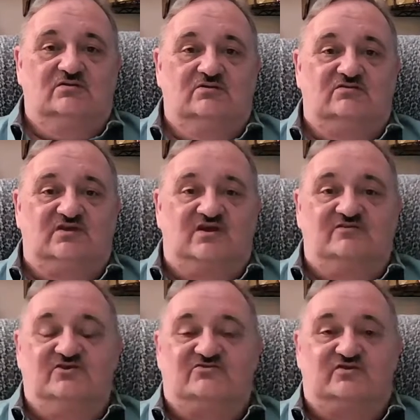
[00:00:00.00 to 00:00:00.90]
instead
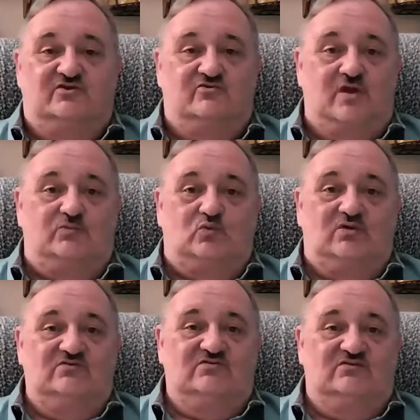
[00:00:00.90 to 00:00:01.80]
of just the corrupt
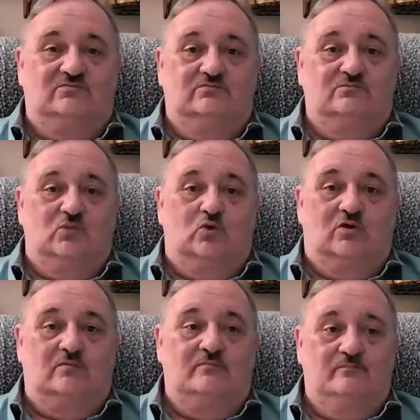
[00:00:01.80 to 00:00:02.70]
ones,
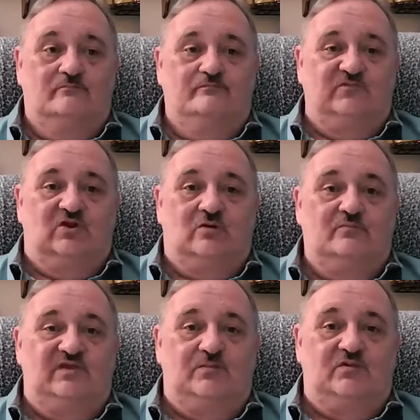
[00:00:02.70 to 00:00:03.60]
or,
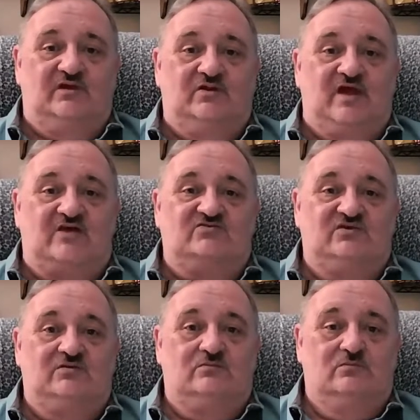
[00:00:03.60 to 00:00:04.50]
people that are
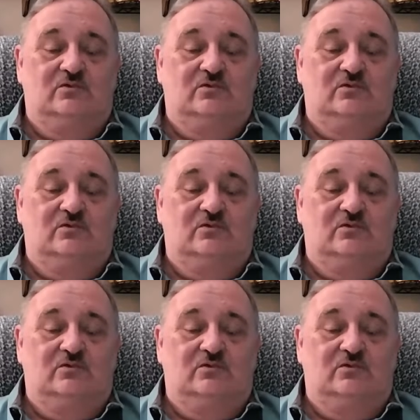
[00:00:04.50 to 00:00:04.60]
actually